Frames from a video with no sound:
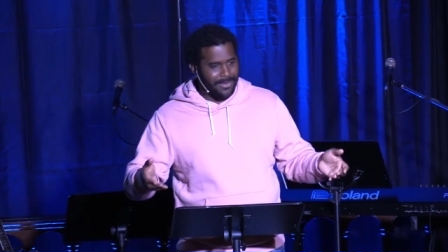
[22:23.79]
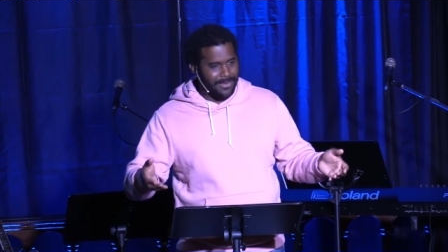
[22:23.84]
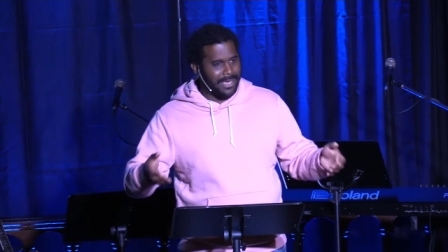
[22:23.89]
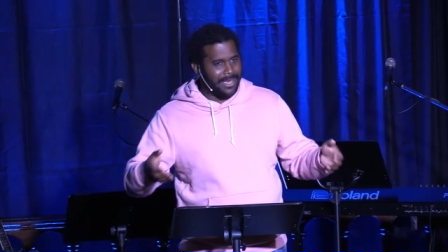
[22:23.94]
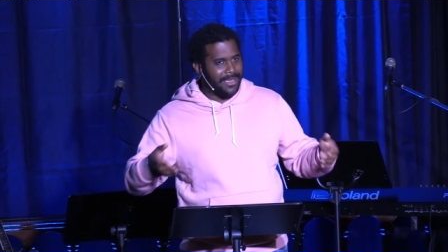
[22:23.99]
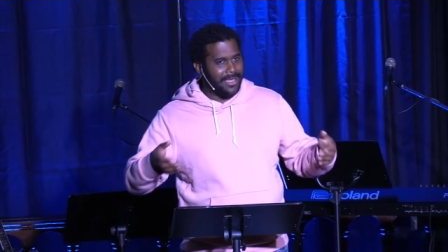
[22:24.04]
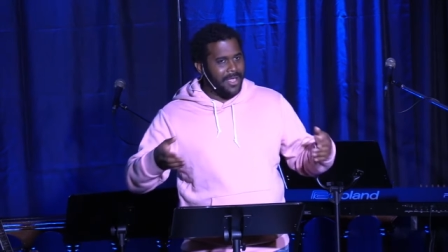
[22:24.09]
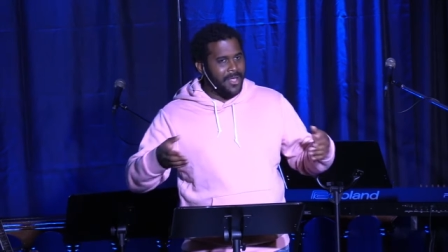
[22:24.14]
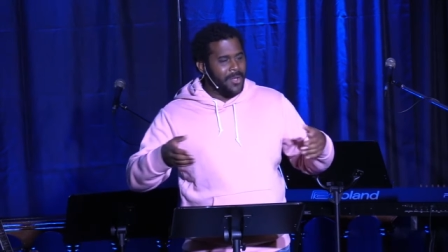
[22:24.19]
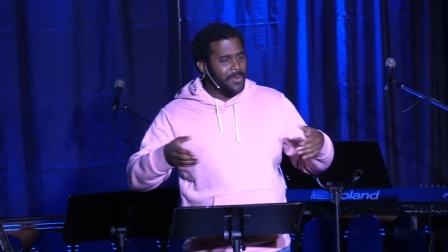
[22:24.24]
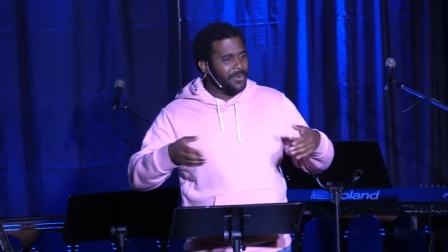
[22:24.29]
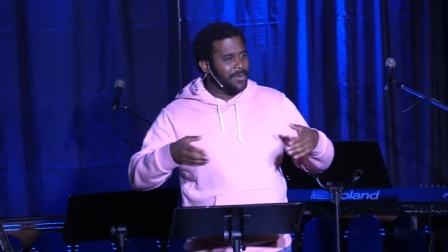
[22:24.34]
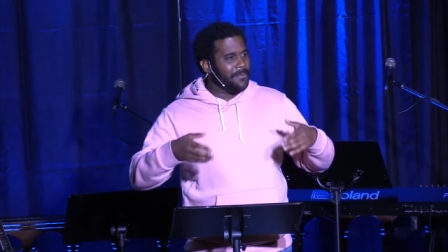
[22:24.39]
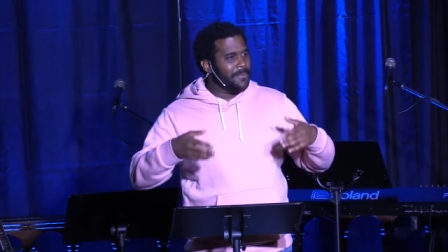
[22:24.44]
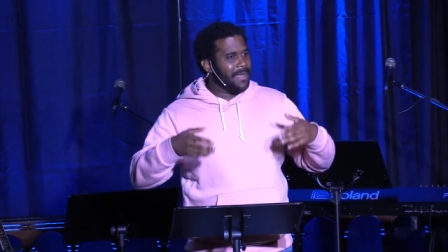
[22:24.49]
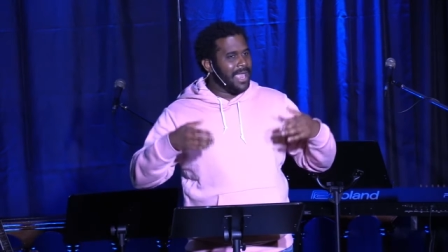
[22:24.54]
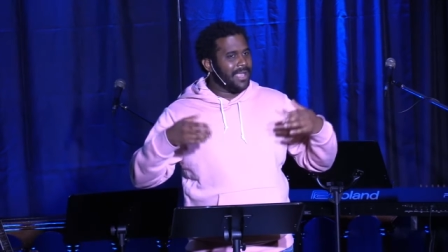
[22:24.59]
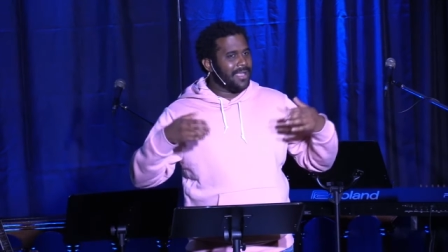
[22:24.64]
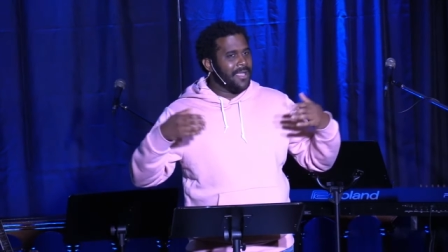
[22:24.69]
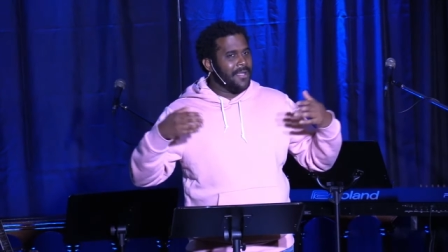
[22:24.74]
He would
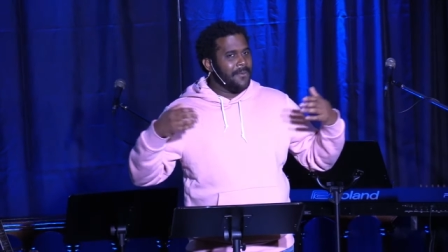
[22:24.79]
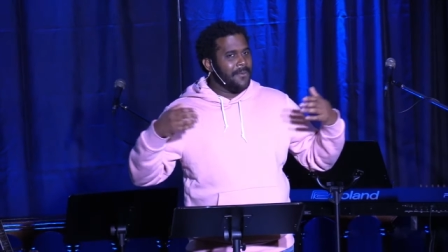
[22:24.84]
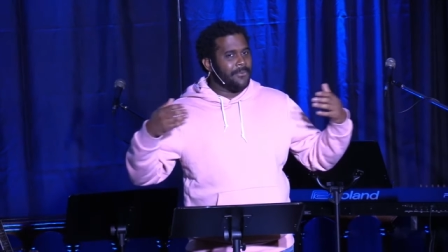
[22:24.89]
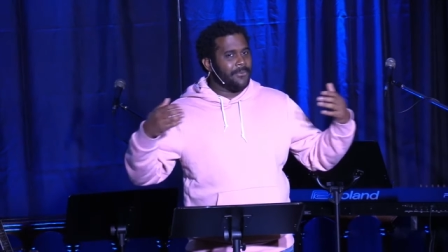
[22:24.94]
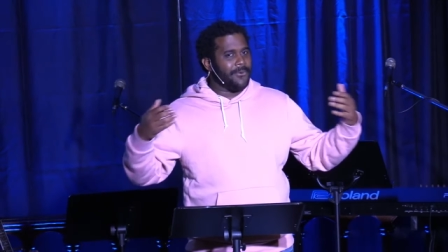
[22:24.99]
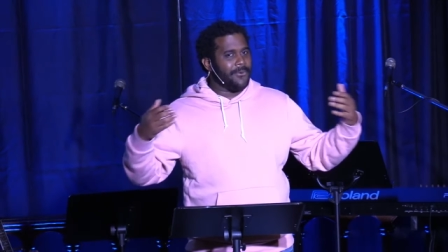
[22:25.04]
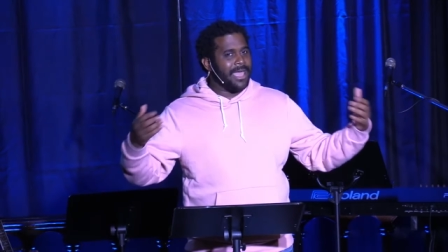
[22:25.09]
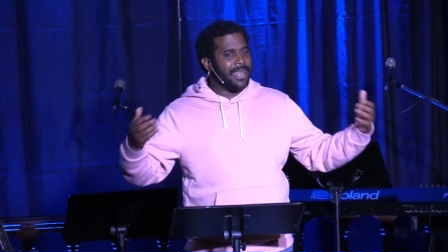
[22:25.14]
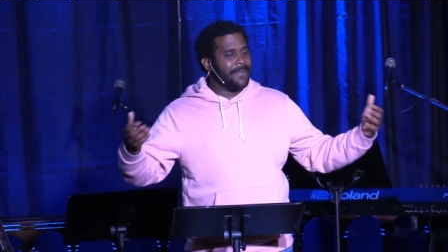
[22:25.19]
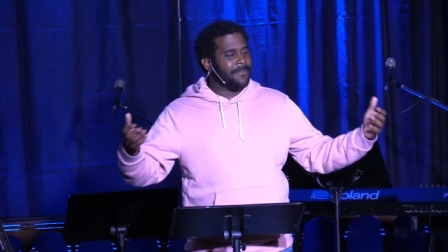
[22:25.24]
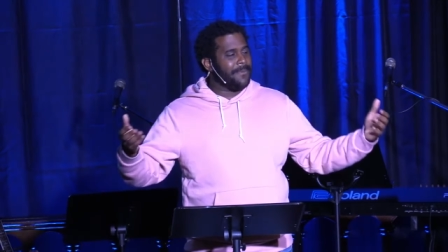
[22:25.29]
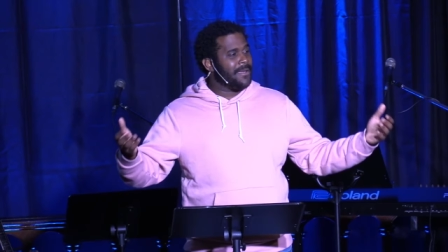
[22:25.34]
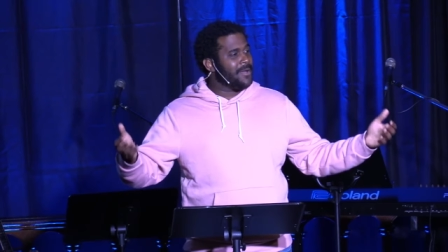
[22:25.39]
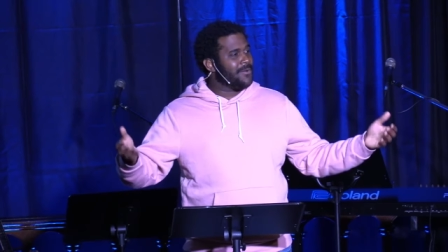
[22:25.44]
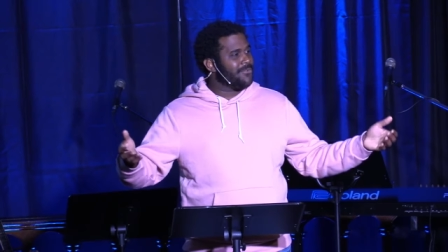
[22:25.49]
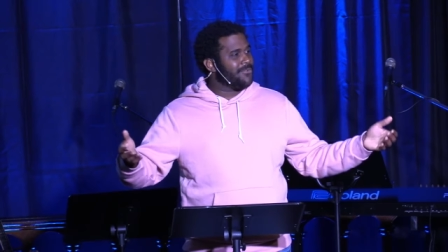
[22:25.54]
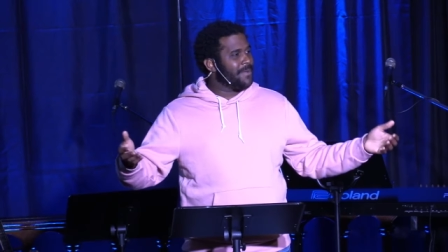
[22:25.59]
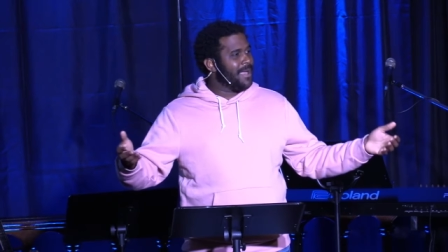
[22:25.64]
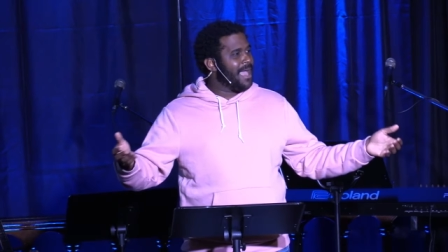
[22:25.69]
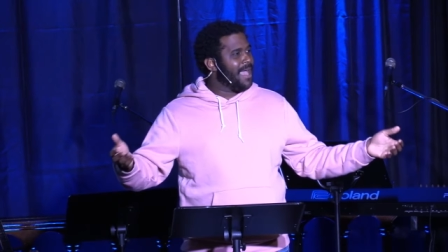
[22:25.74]
make bread appear
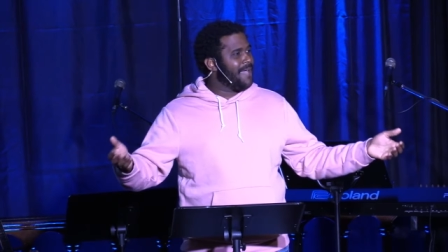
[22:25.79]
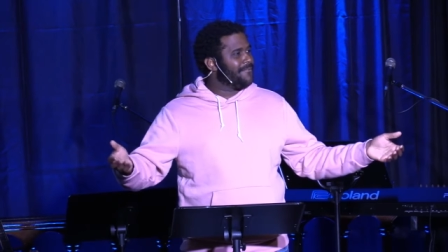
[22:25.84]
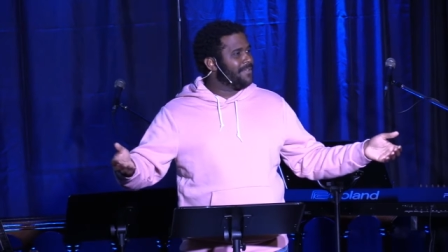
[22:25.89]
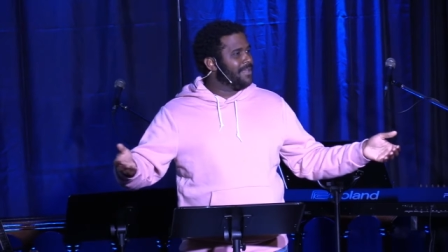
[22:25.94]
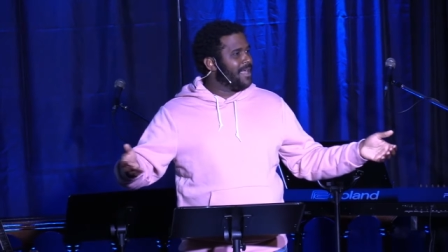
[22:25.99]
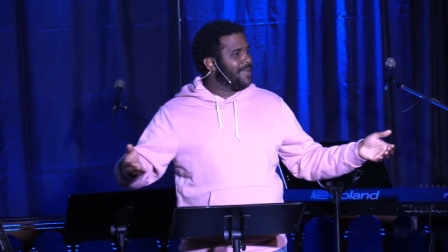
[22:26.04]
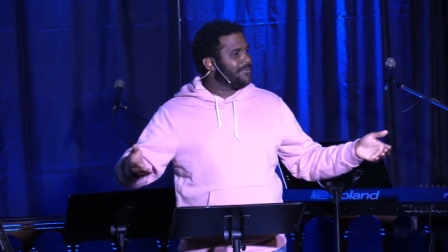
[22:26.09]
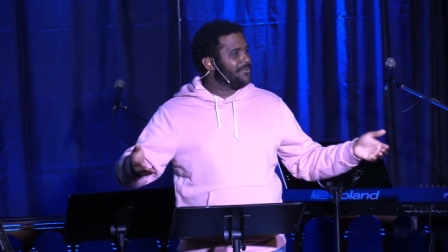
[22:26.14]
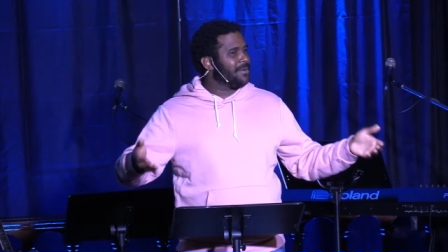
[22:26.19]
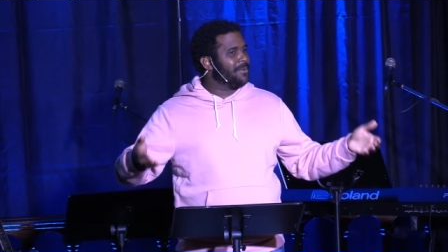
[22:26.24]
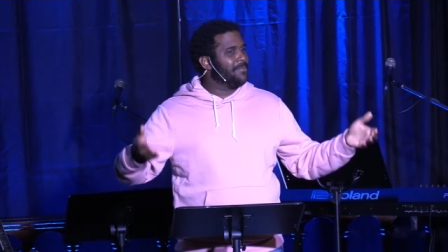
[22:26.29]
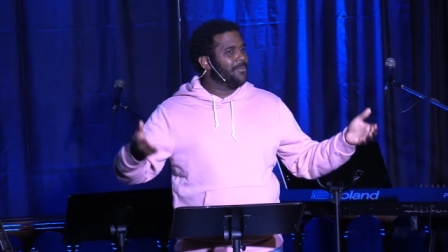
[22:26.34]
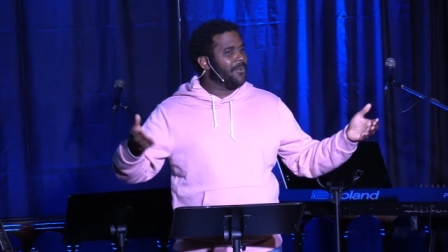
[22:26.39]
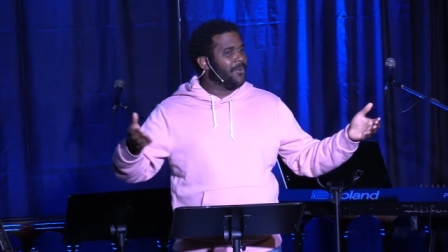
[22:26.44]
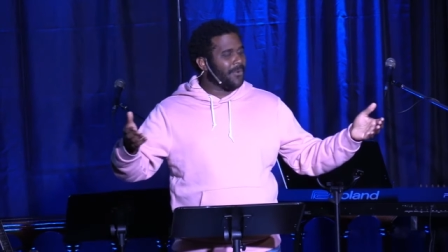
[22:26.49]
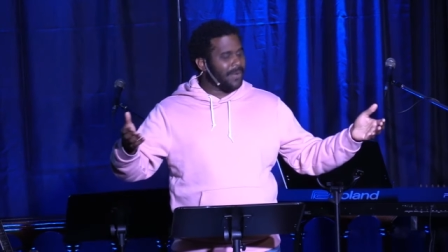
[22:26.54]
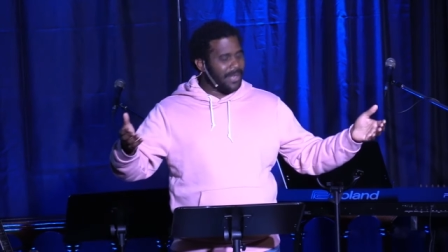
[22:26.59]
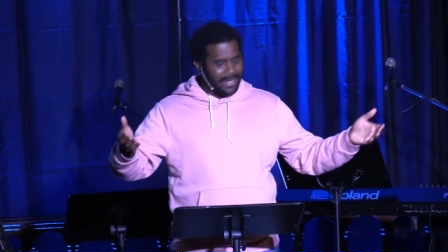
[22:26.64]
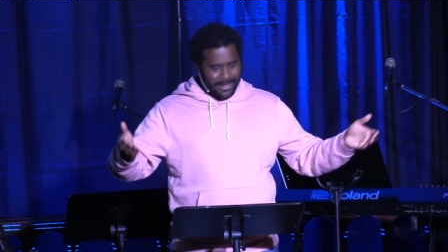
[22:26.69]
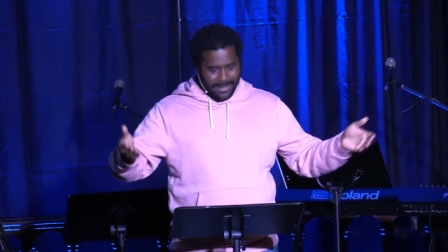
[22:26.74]
from heaven every
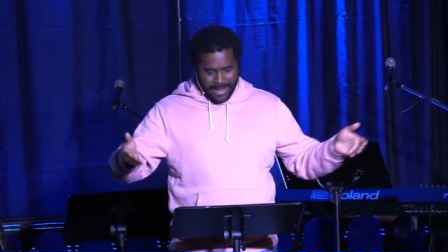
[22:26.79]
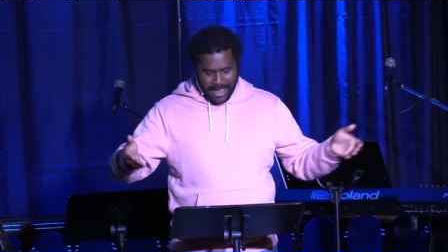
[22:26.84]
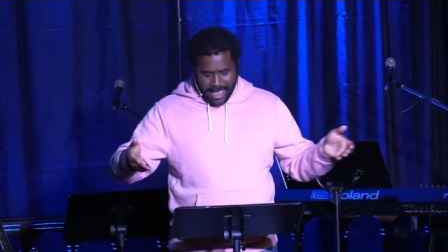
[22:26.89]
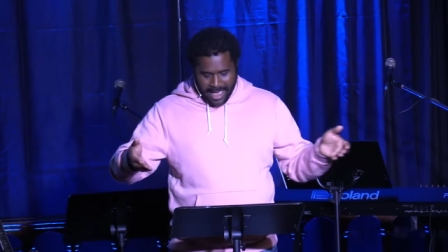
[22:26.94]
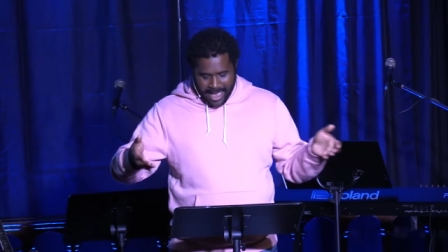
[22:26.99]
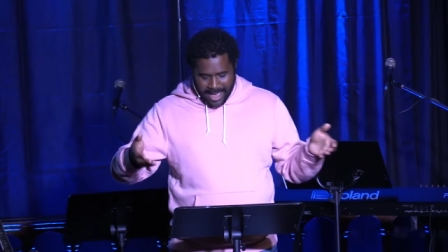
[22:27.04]
morning